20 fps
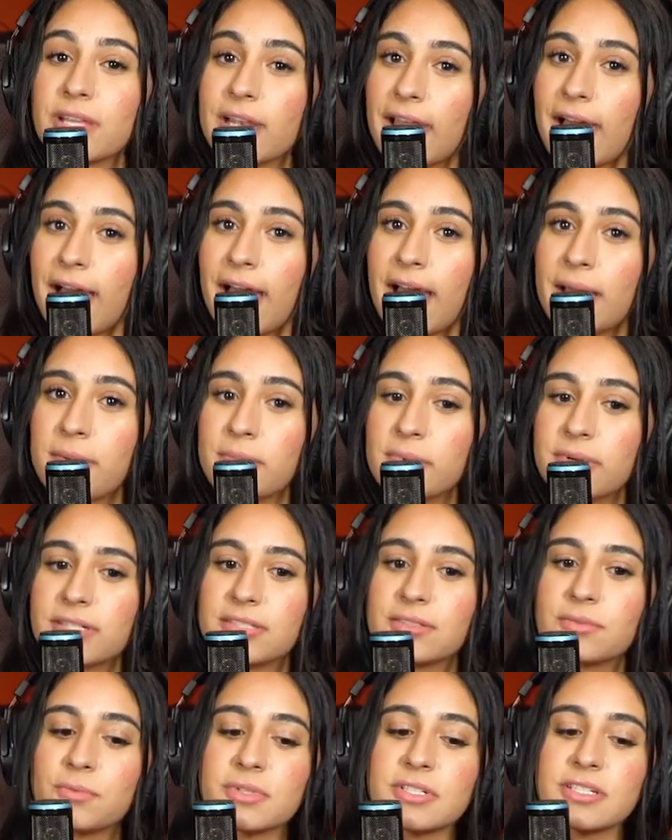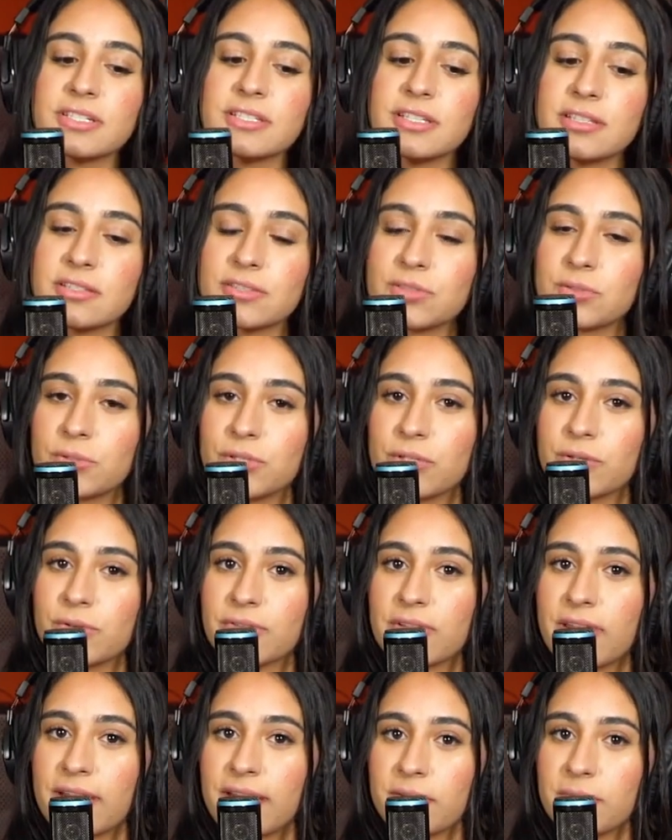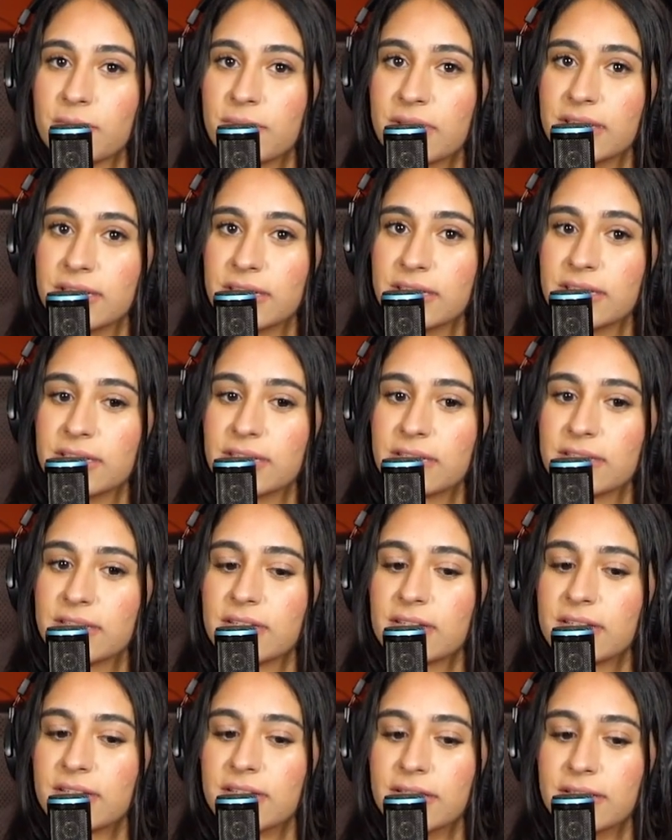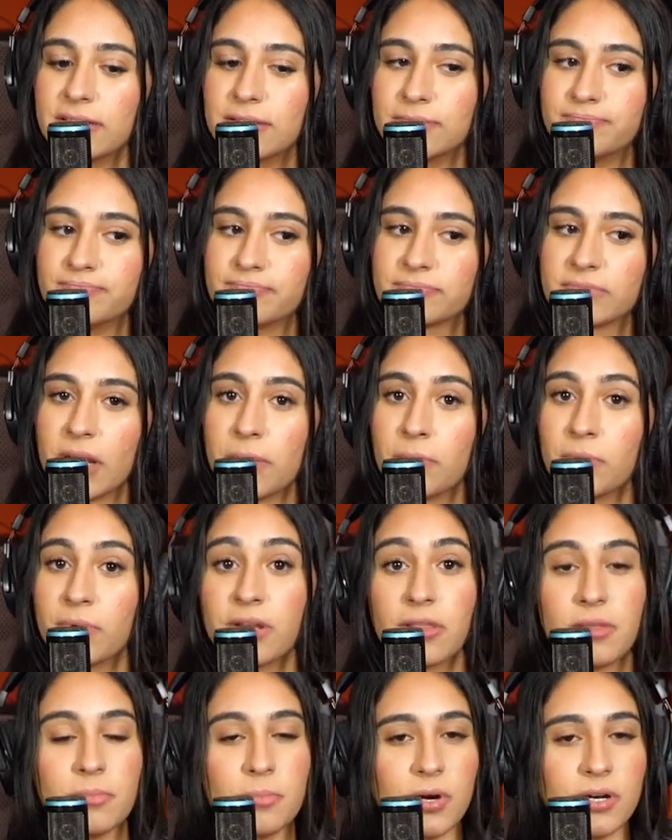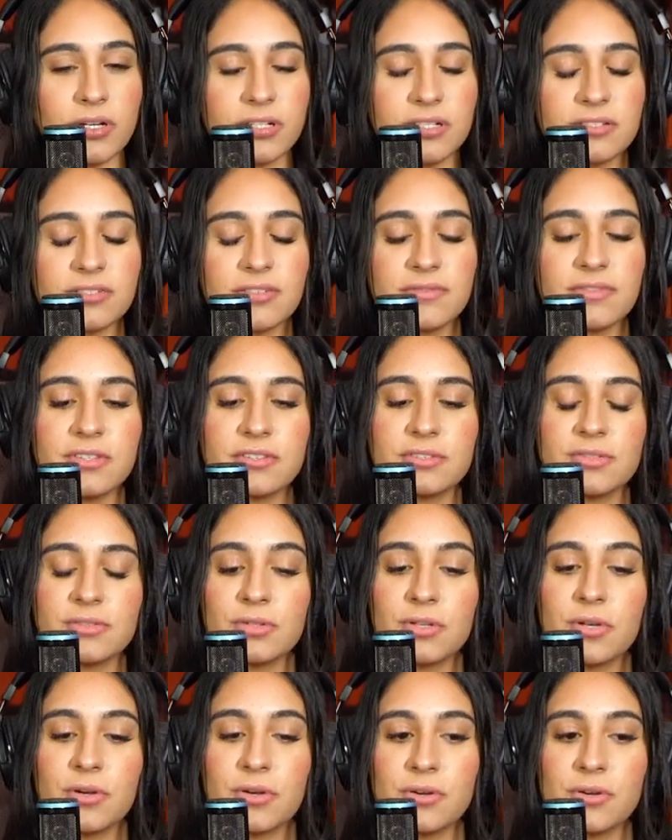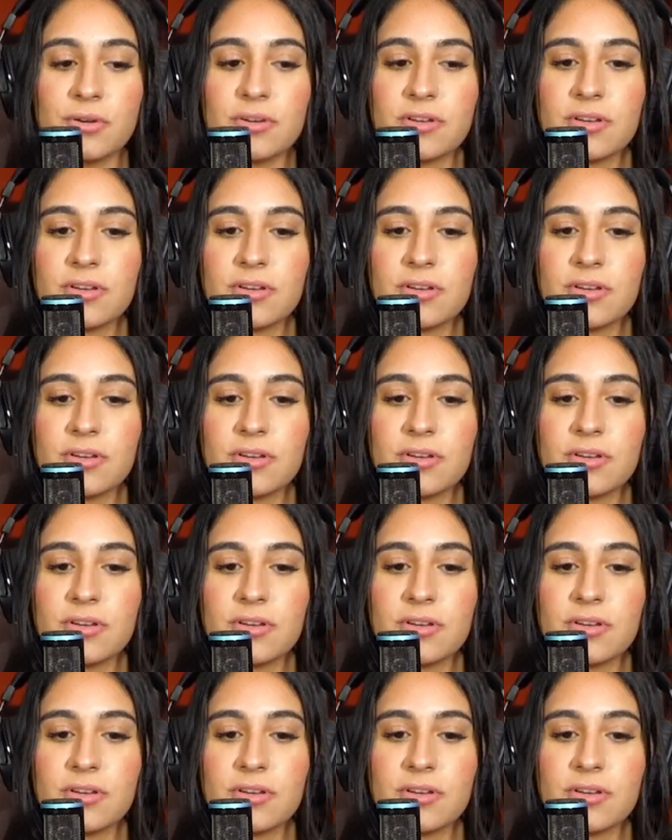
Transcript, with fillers: The Lab, which is the studio that I've been in. Um, I'm one of the partners of the studio,